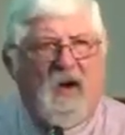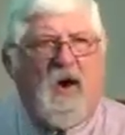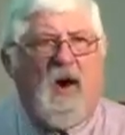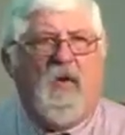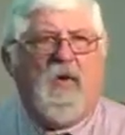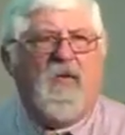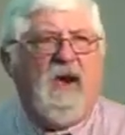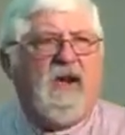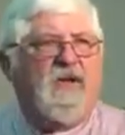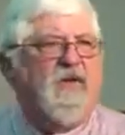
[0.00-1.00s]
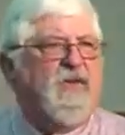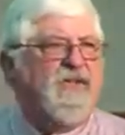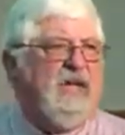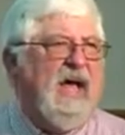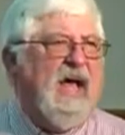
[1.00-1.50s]
Are we ready to
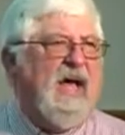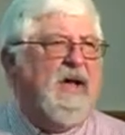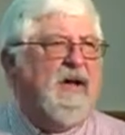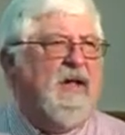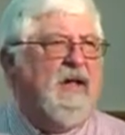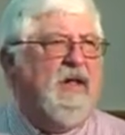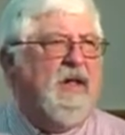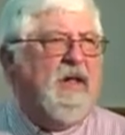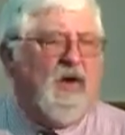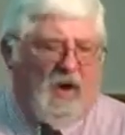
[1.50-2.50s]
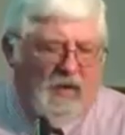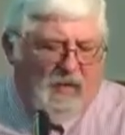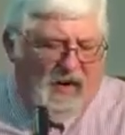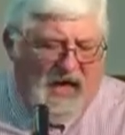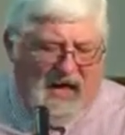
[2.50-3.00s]
resign our
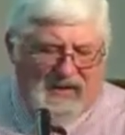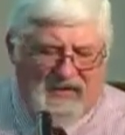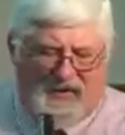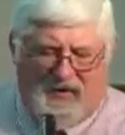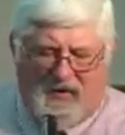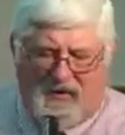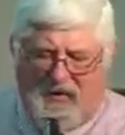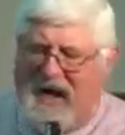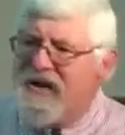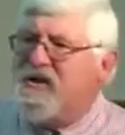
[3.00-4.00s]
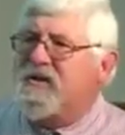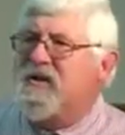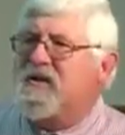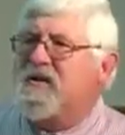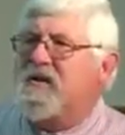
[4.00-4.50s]
reliance on our own
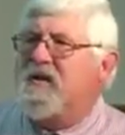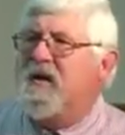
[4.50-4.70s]
righteousness